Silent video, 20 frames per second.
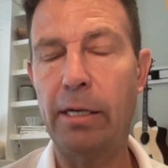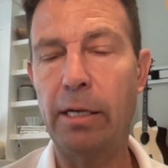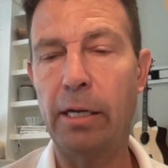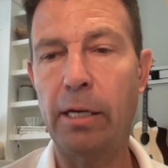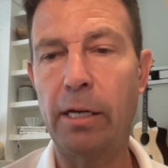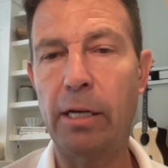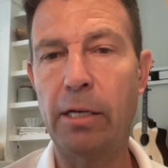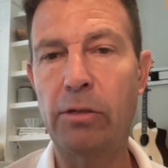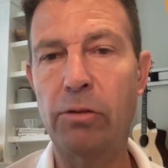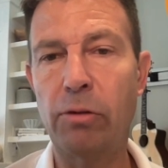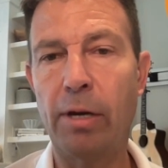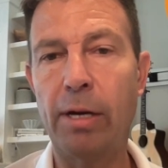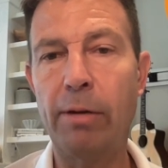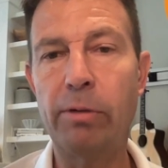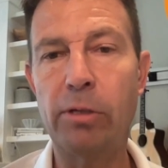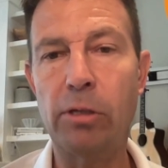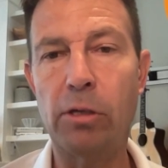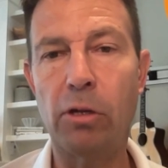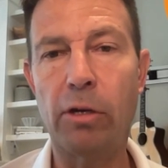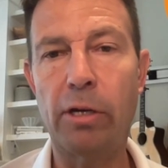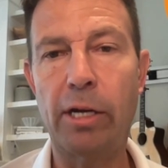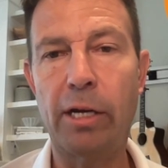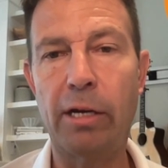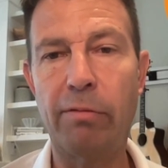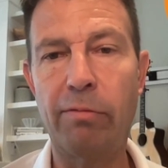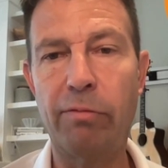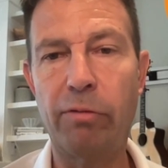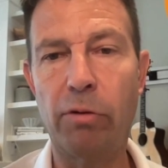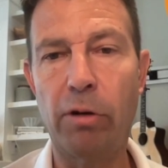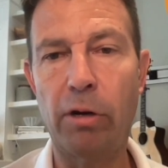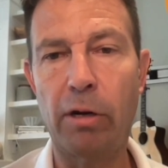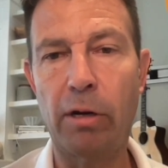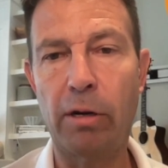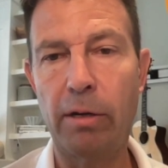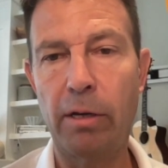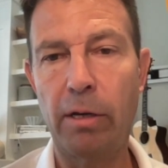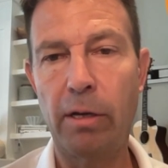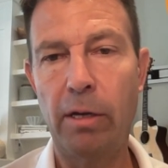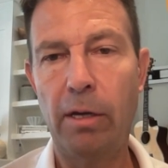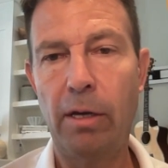and then so I was looking for
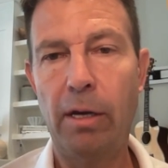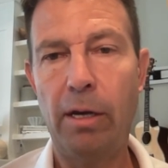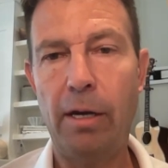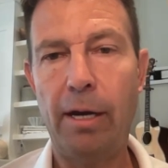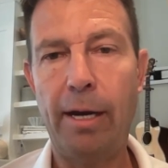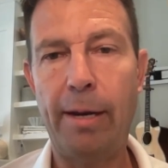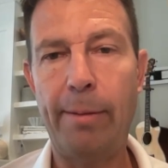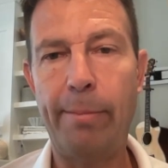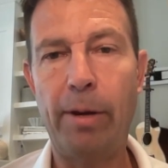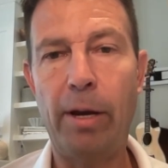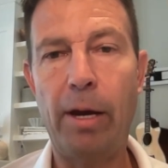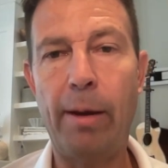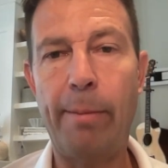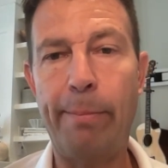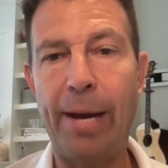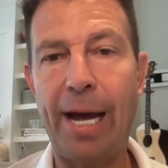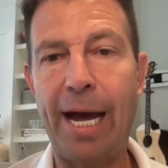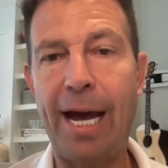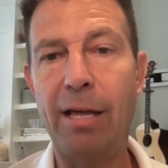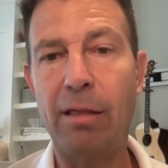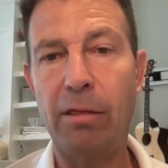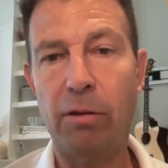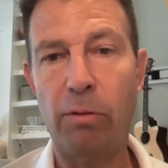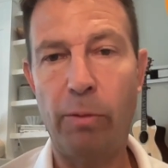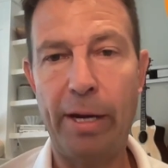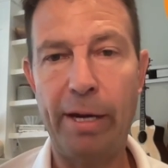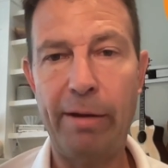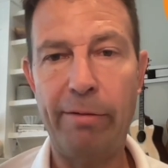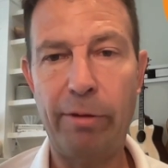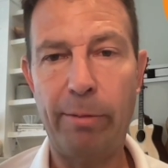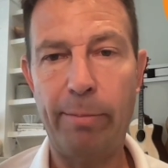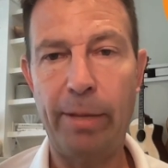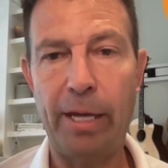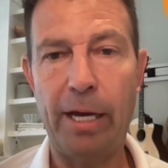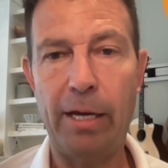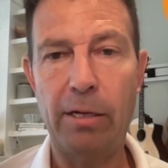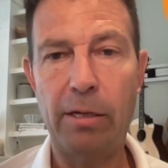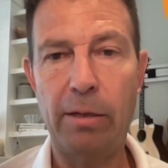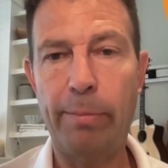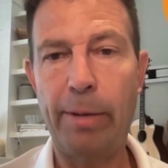a path away from
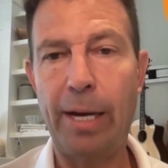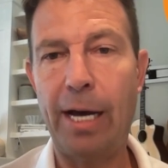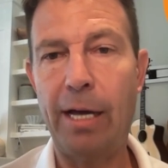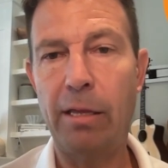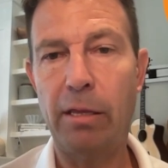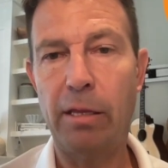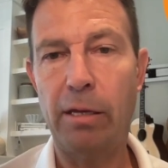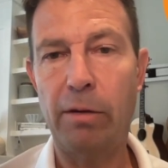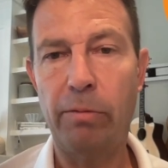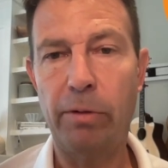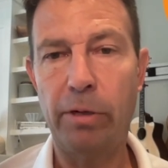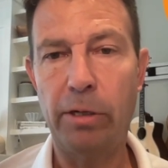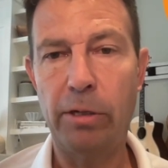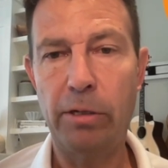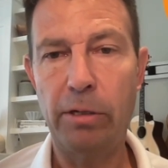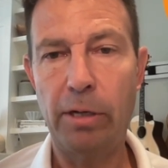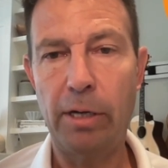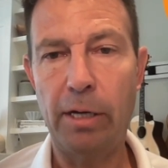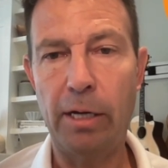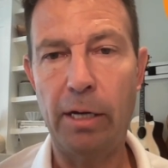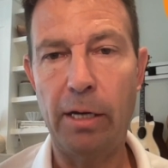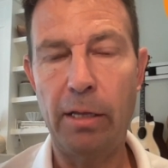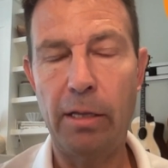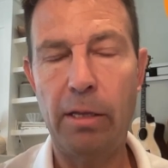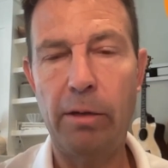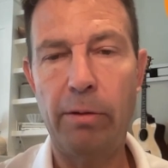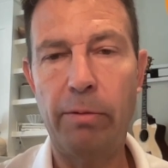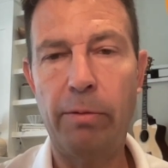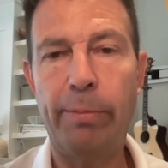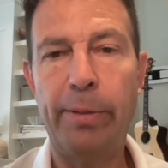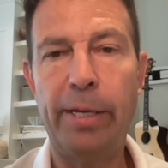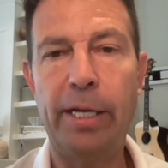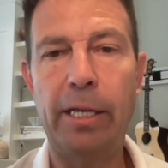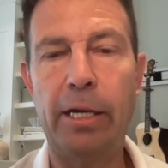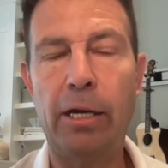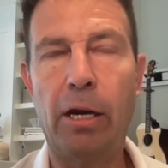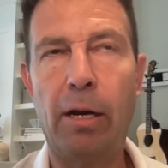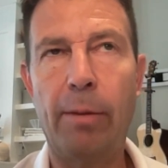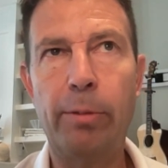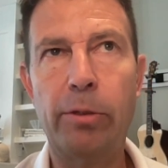that, a path that would be the
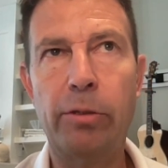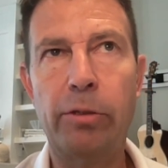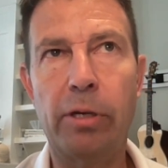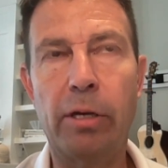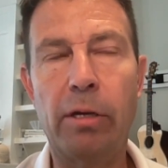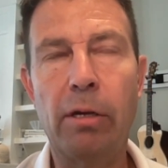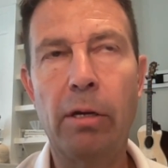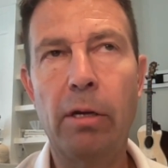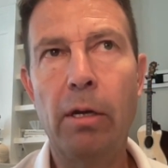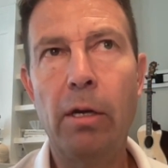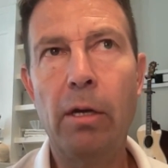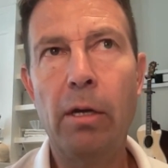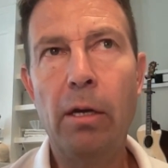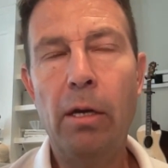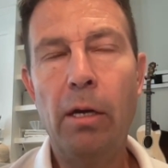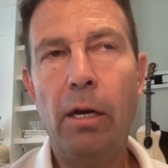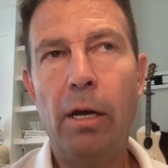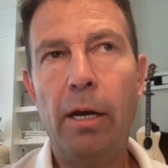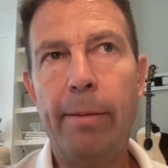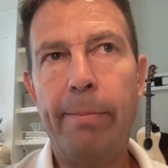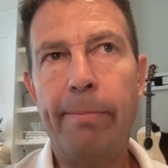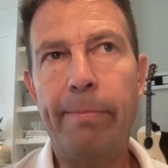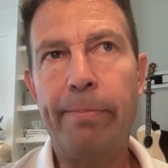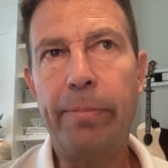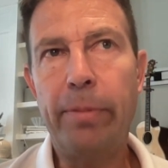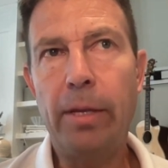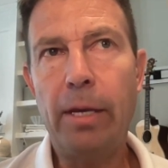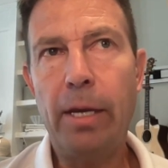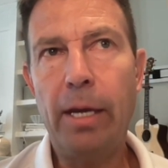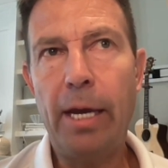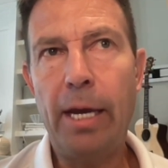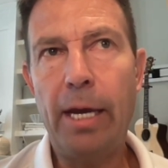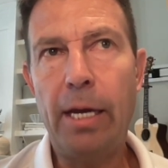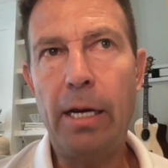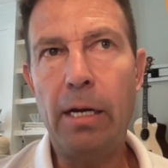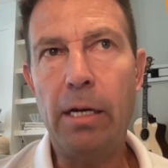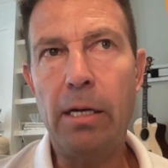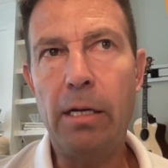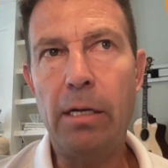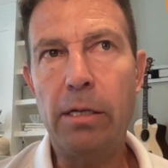opposite.
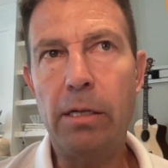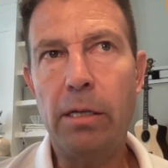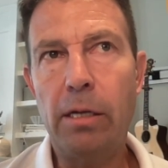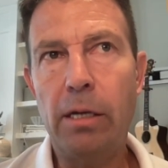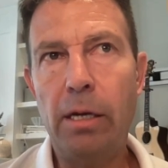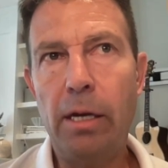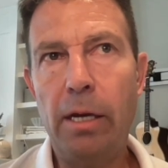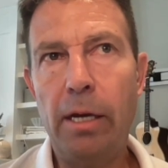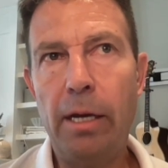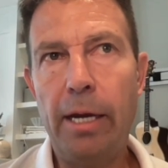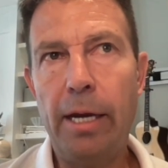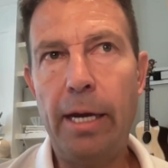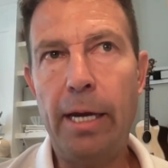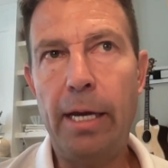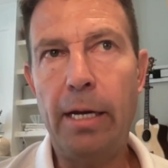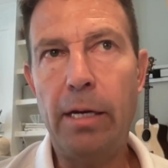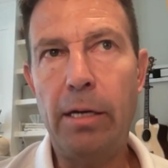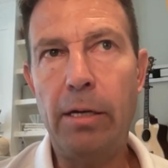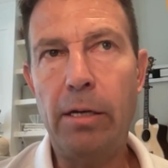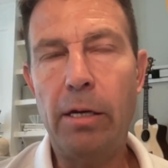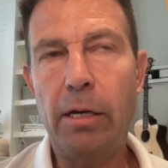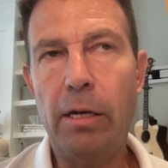And and